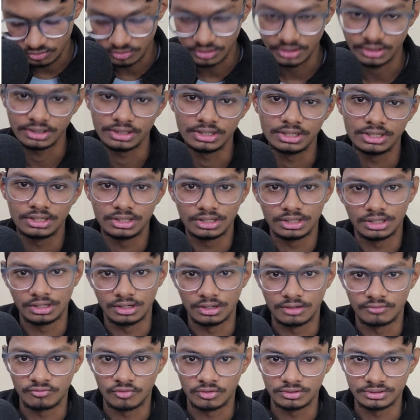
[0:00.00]
Okay,
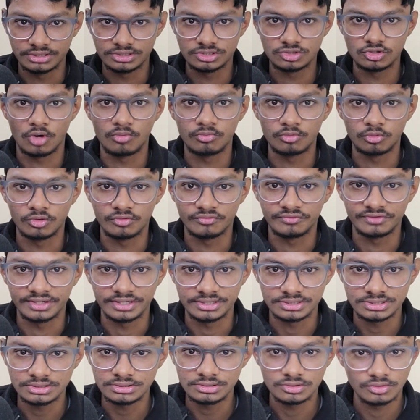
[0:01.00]
for this job
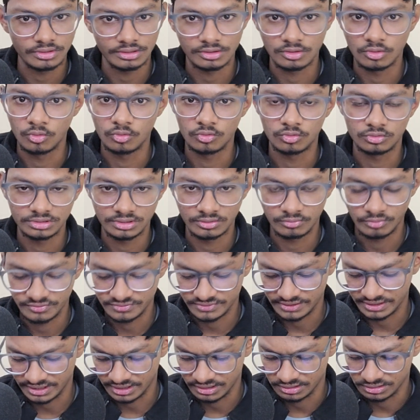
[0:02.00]
notification, you can go to their
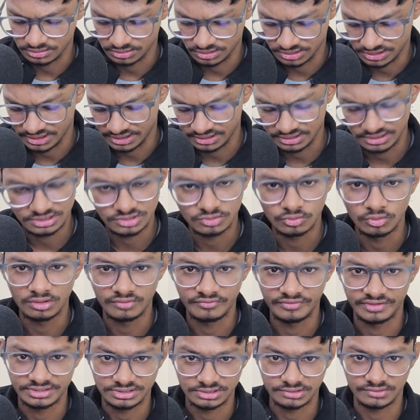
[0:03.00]
website and check this
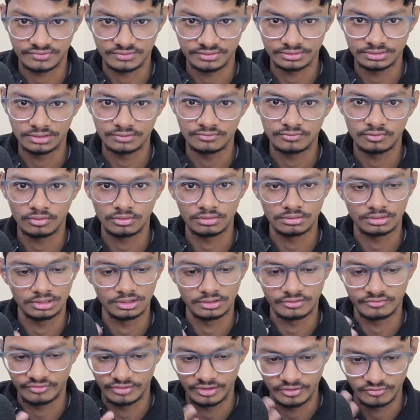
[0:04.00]
notification further for
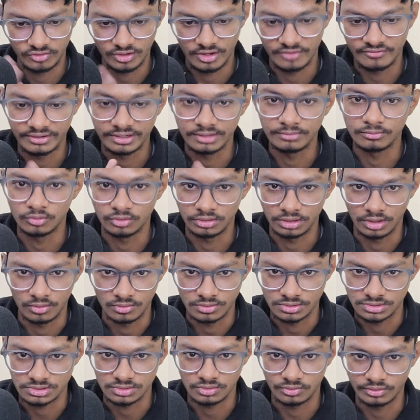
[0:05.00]
if you have any more
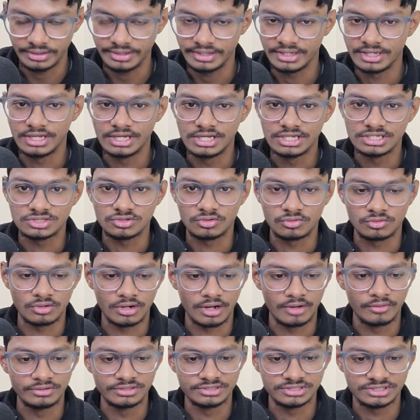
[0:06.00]
doubts. Okay, so
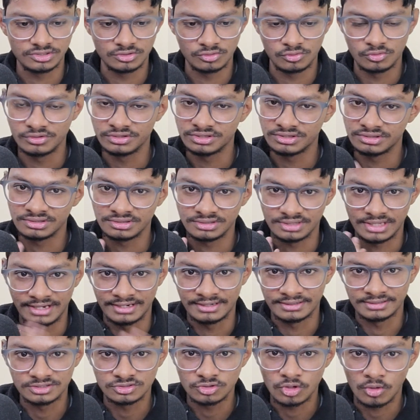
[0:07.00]
I will see you in
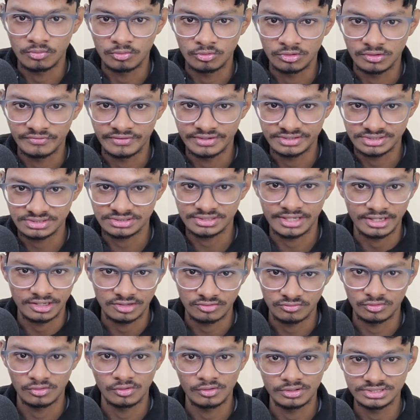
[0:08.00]
another job notification.
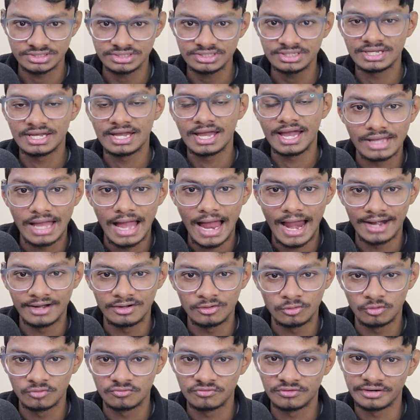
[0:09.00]
Thank you for watching,
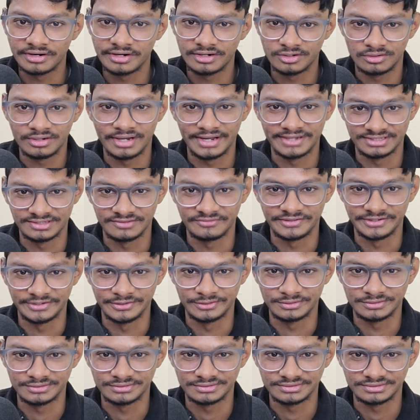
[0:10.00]
and don't forget to like the video.